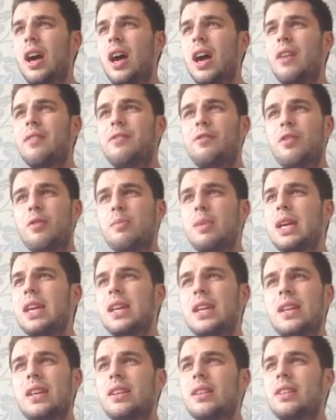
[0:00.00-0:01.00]
And for
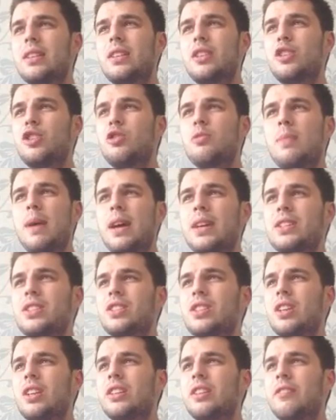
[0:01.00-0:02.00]
me,
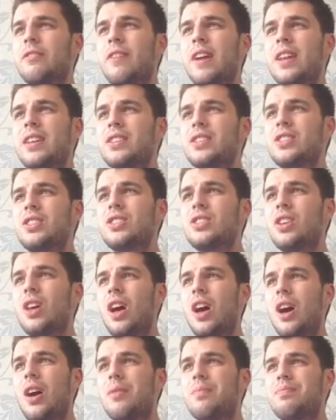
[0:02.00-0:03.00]
Eubank's defence
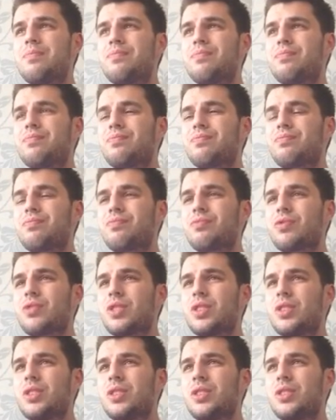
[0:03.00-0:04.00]
from
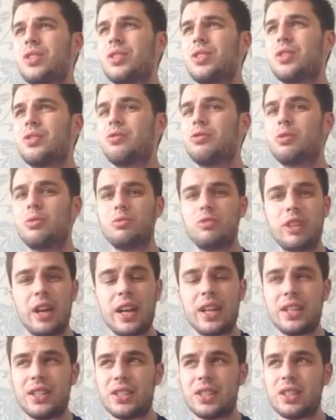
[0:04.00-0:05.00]

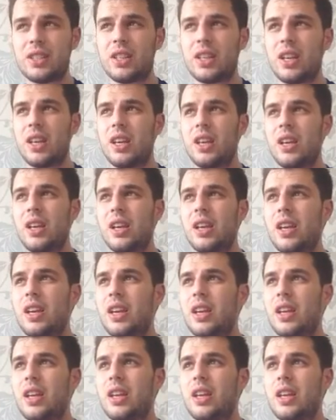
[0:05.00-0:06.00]
range
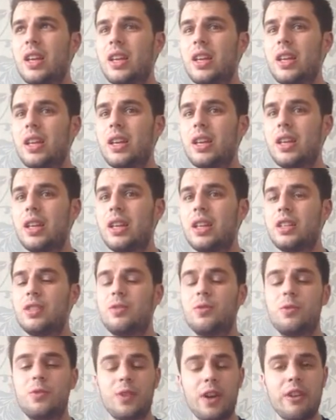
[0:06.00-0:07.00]
is
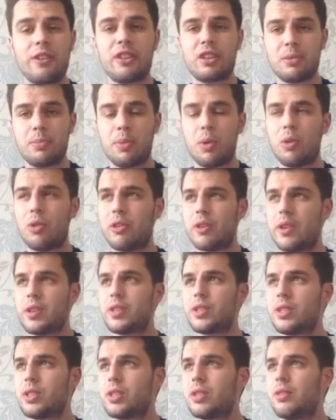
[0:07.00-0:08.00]
very
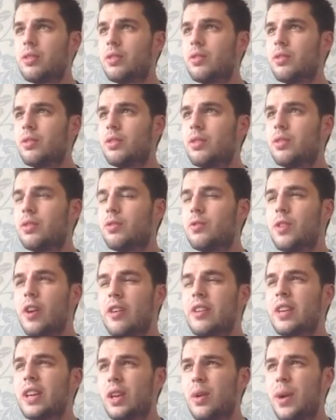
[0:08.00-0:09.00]
porous,
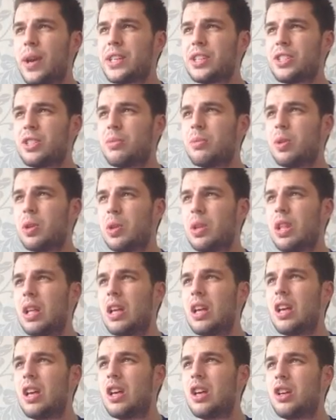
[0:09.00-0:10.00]
very questionable,
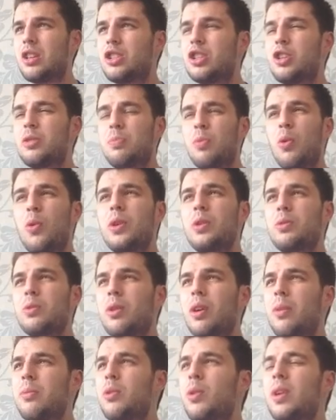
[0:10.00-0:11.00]
to the point
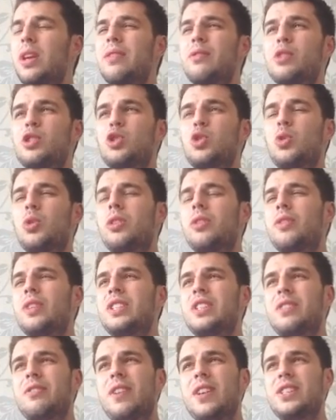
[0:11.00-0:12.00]
where I'm not even sure if
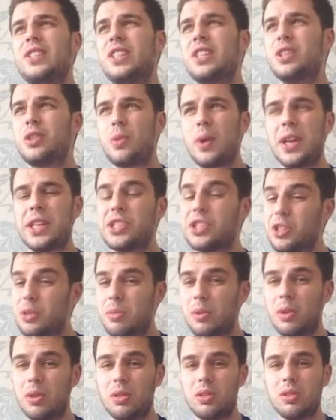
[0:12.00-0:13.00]
his defence is
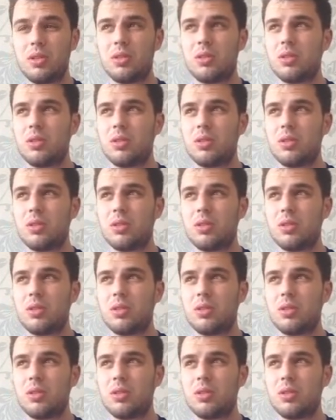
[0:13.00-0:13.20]
questionable,